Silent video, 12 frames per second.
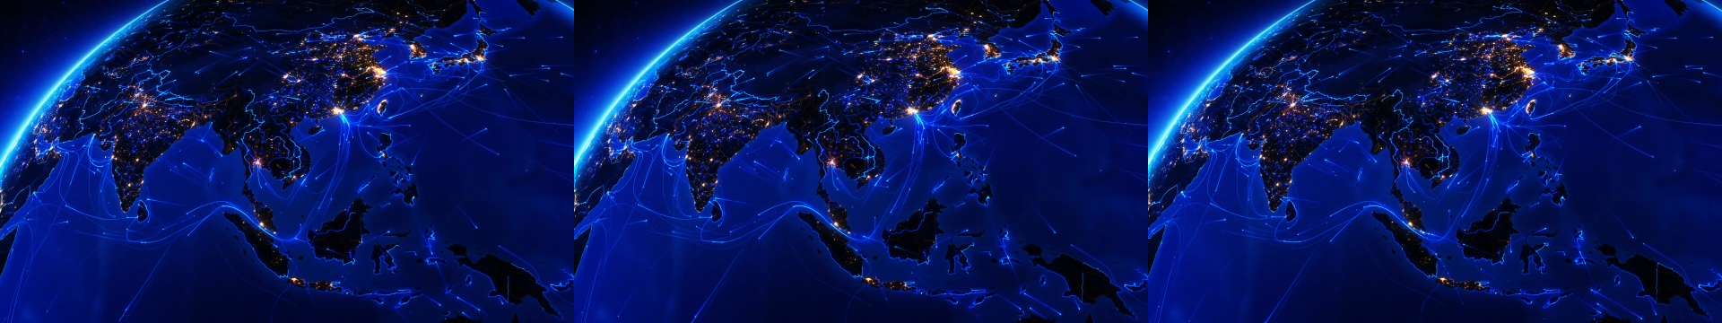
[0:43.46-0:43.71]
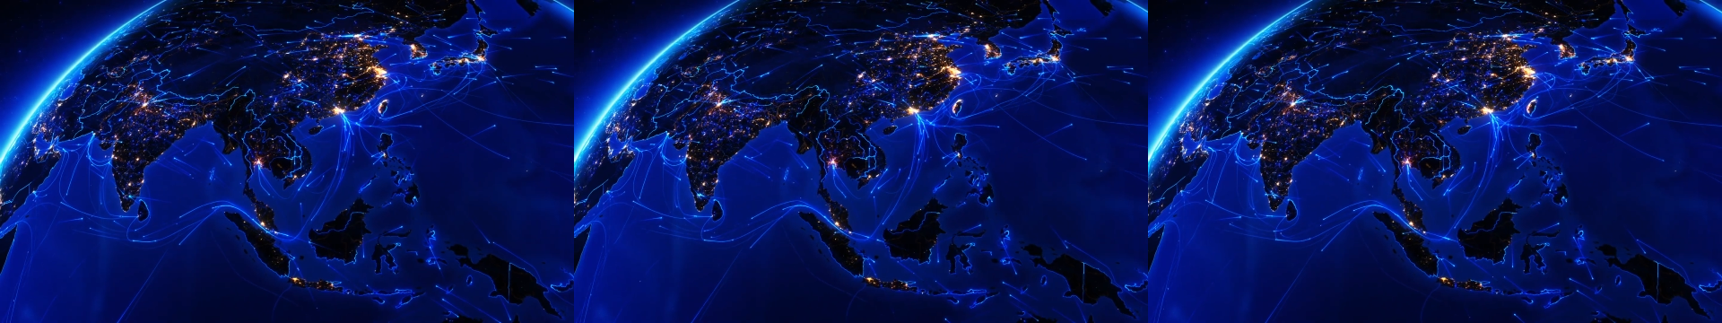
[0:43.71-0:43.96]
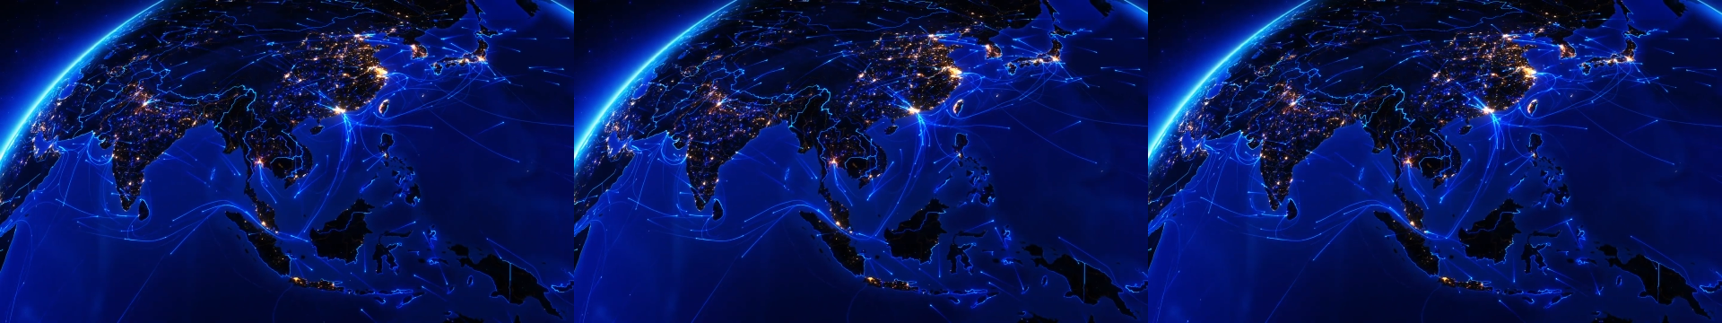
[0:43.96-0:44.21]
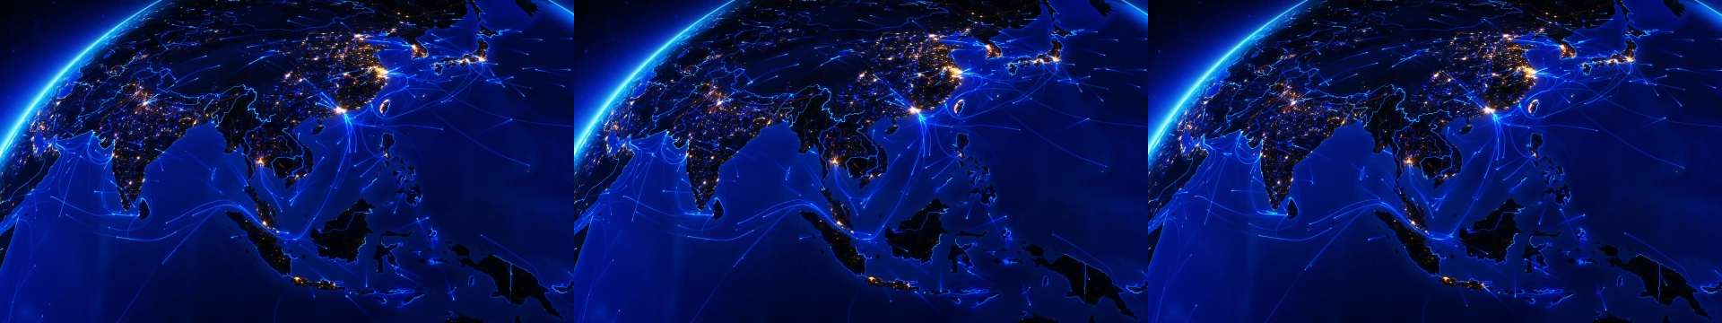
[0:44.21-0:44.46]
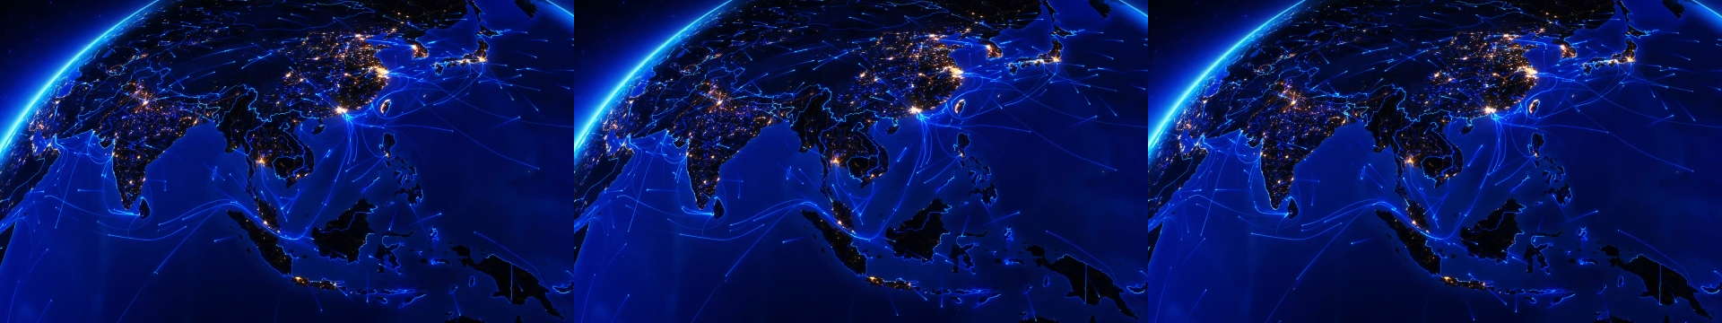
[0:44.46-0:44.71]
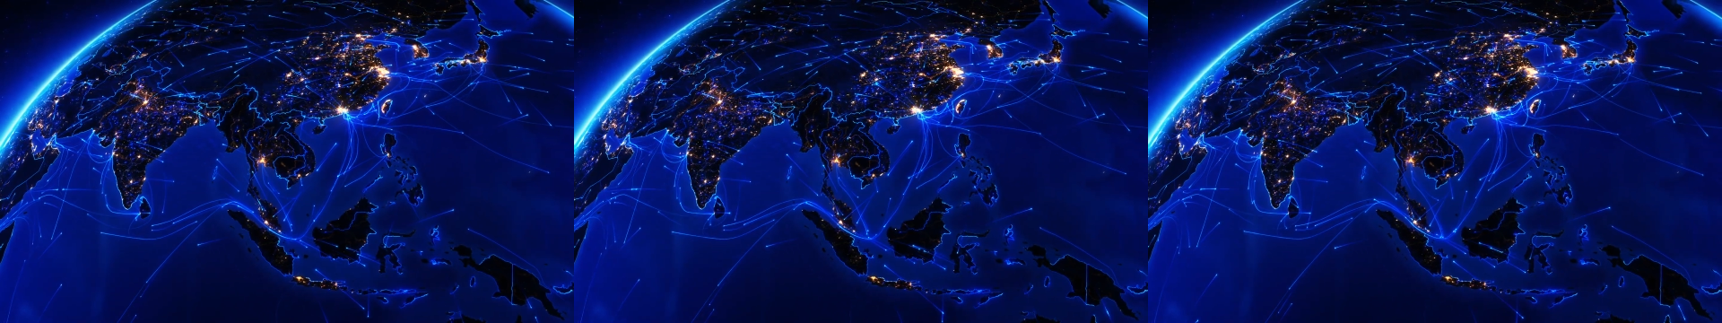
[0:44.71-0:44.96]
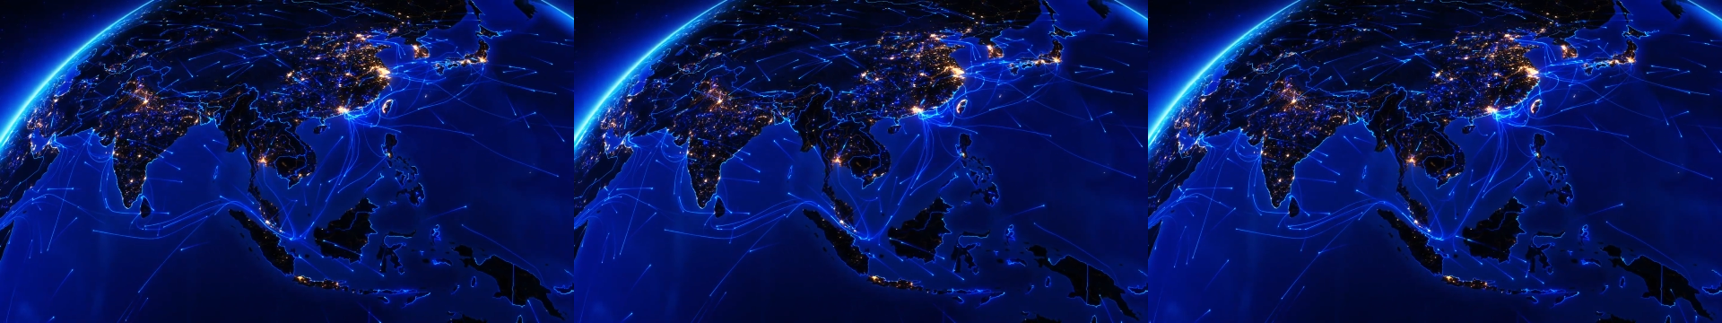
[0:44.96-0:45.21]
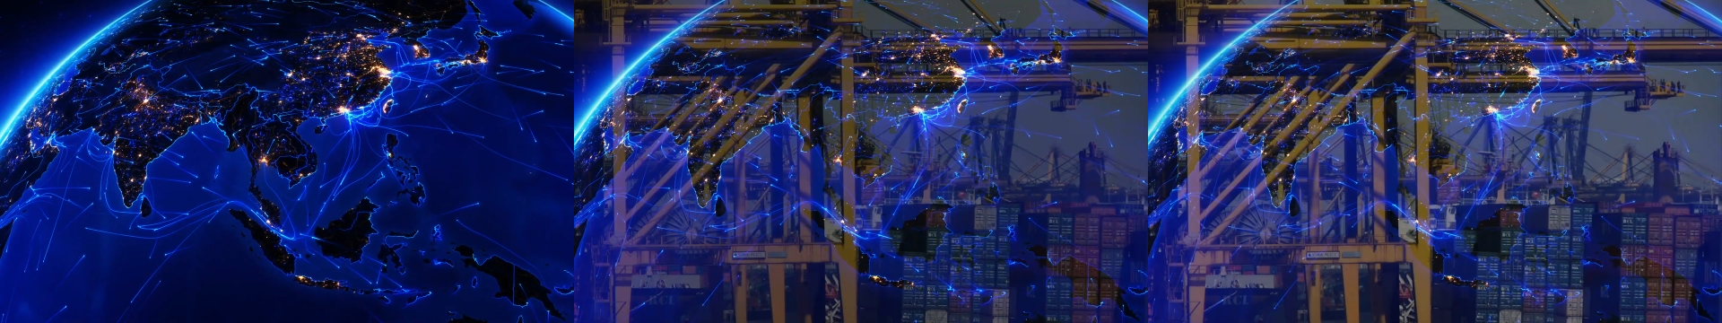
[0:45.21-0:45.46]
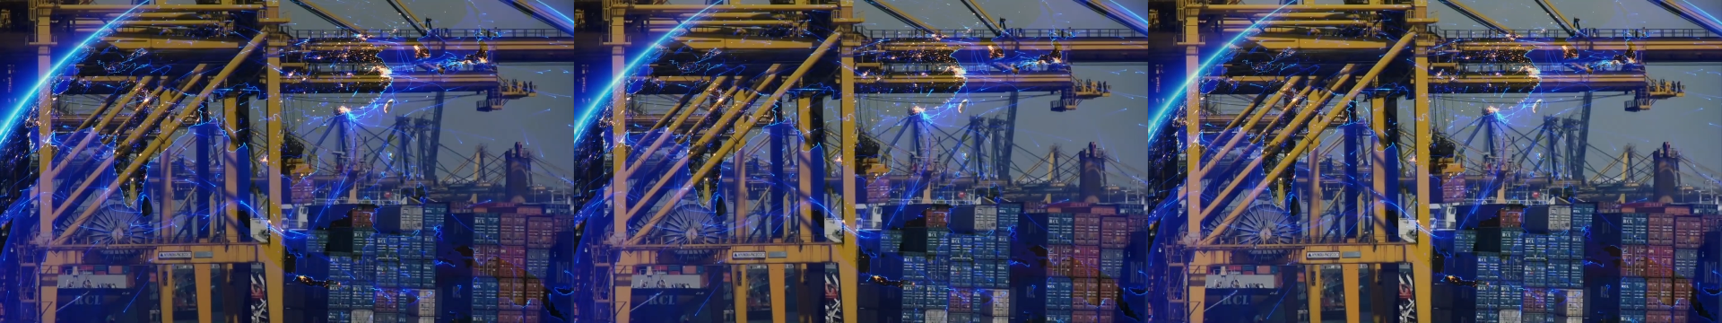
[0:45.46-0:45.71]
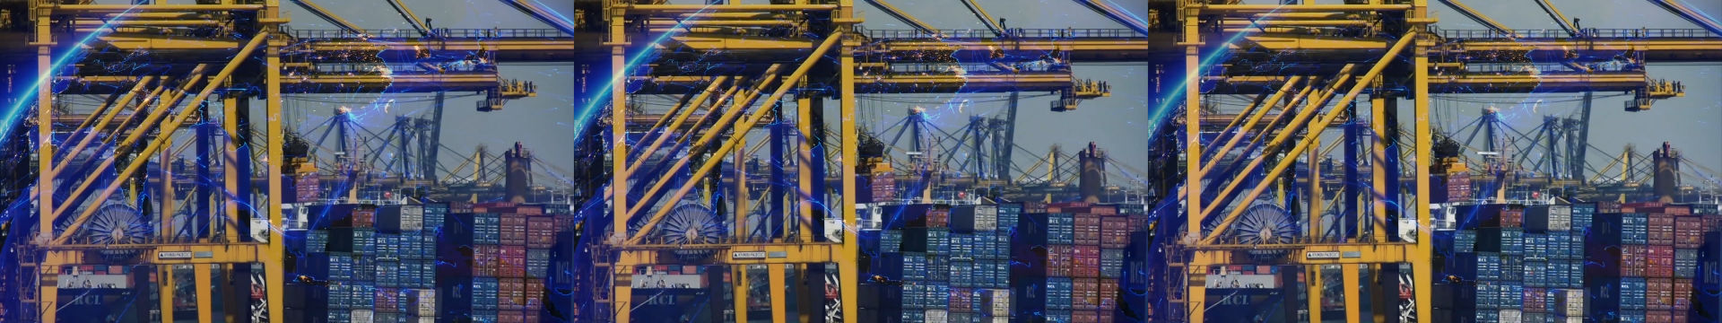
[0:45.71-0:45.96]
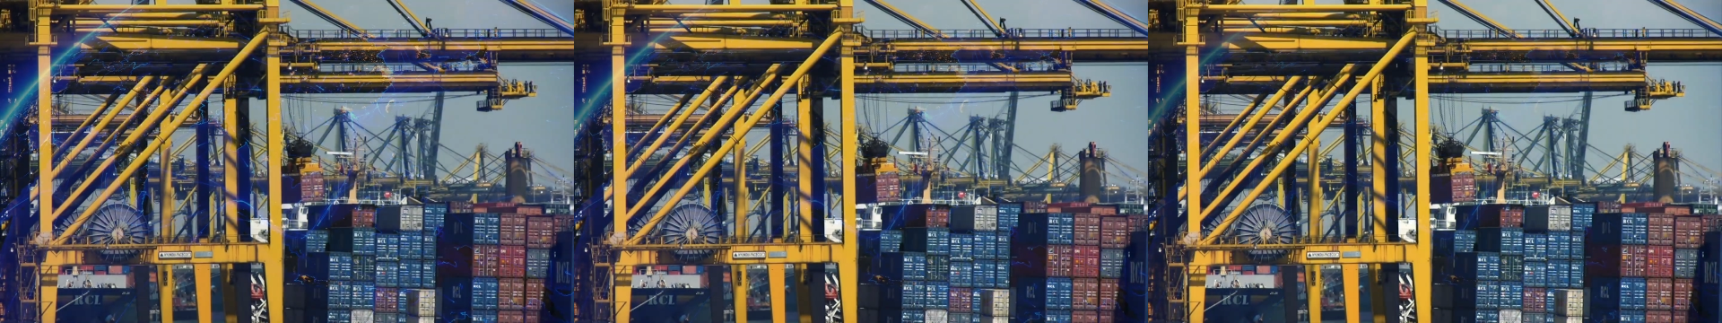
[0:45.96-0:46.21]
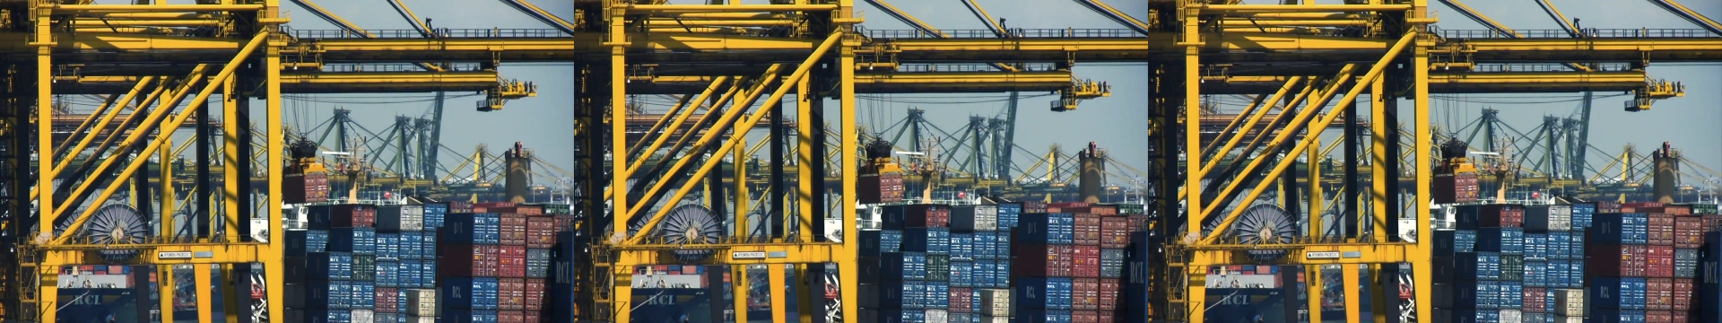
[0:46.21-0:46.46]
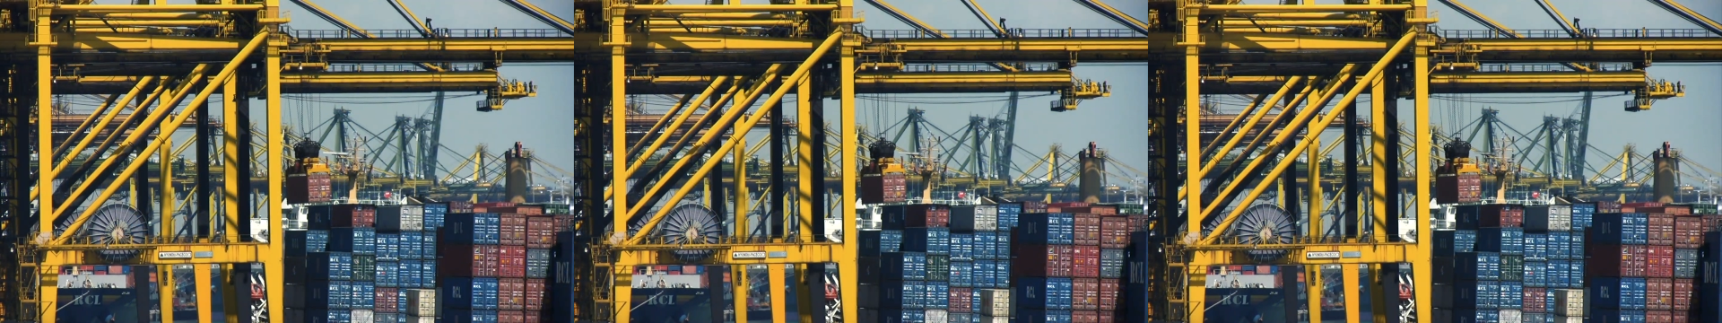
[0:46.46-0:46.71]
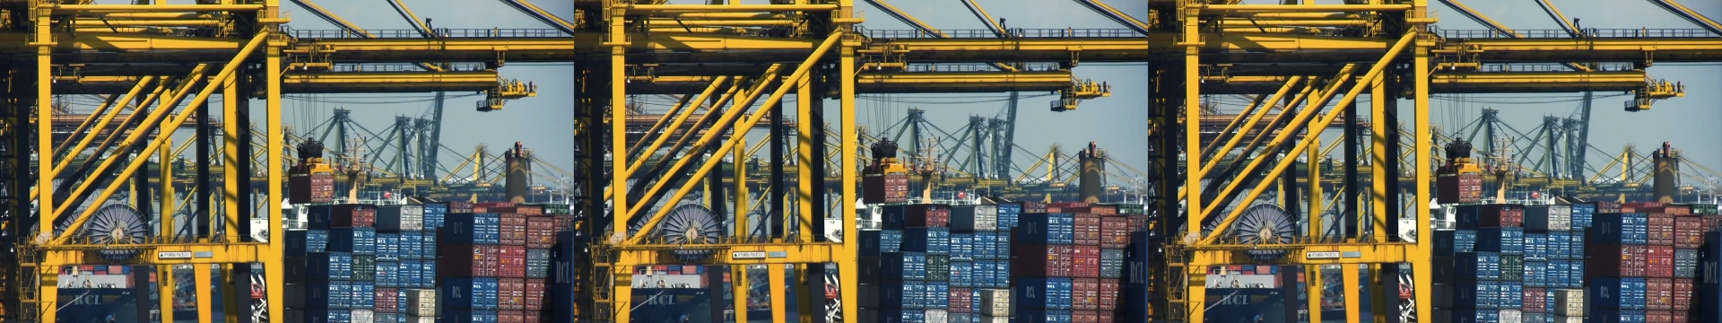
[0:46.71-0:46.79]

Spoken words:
Nobody's mouth can be seen.